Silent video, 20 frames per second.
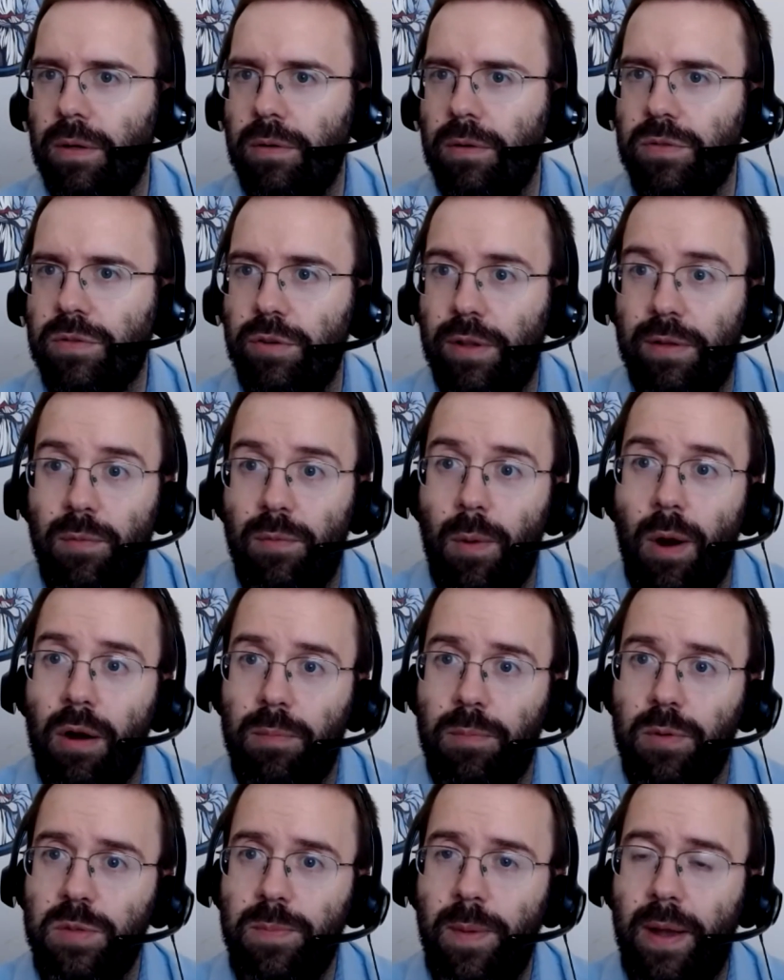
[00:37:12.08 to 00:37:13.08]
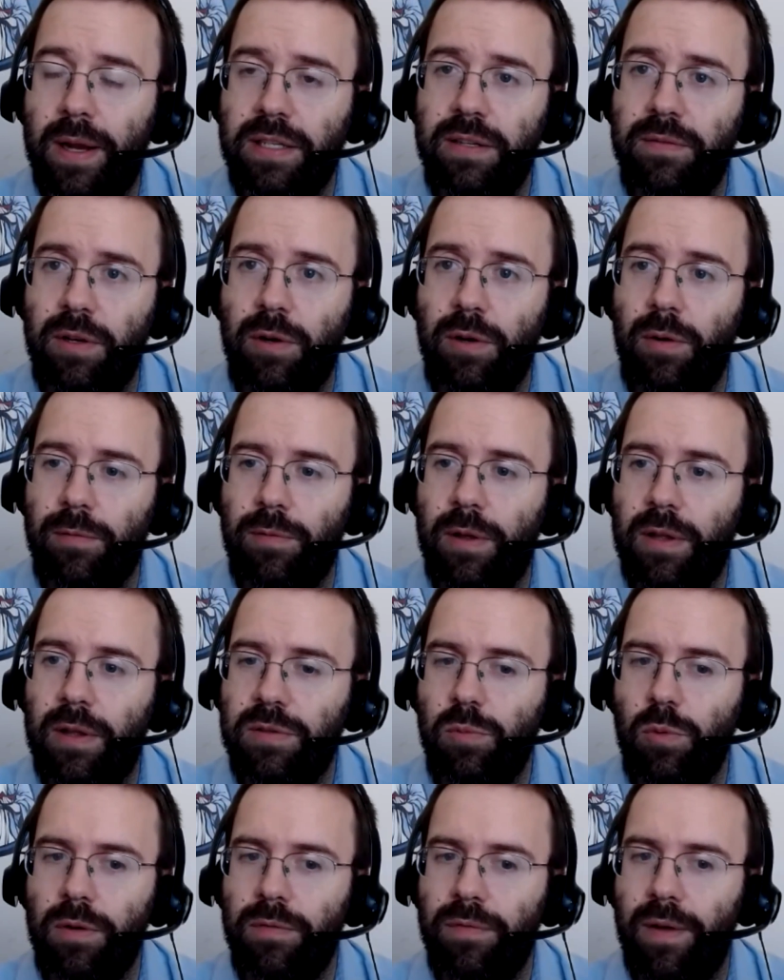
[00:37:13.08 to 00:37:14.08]
Certainly from our perspective,
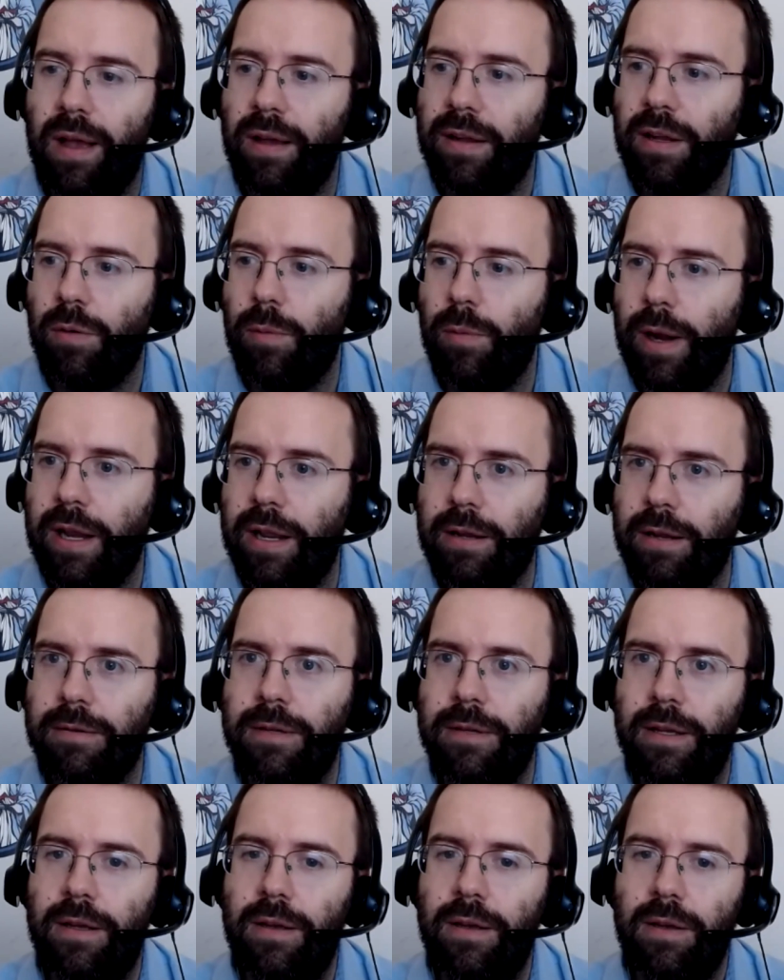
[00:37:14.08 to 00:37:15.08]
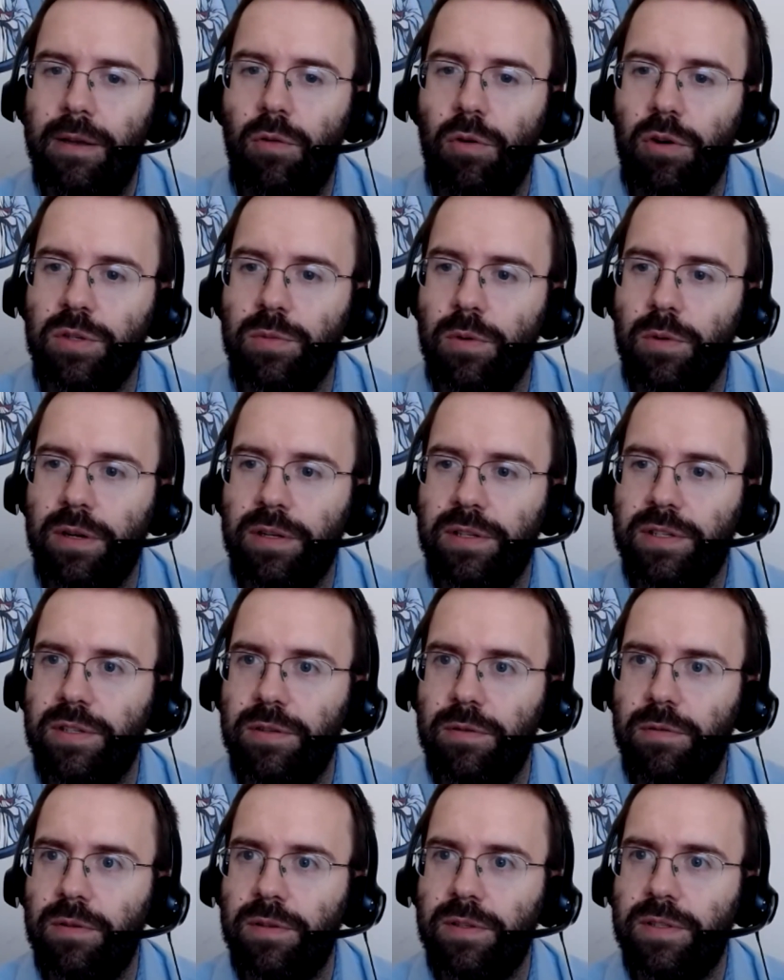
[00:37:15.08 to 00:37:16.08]
as we're evaluating coursework and
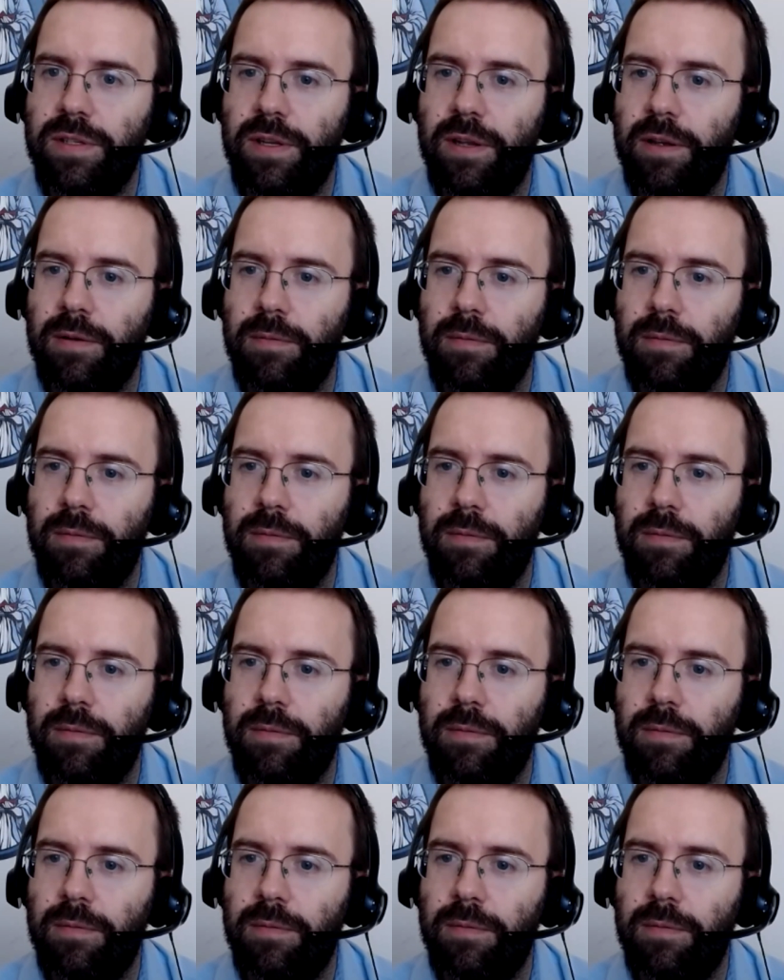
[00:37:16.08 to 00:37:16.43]
students,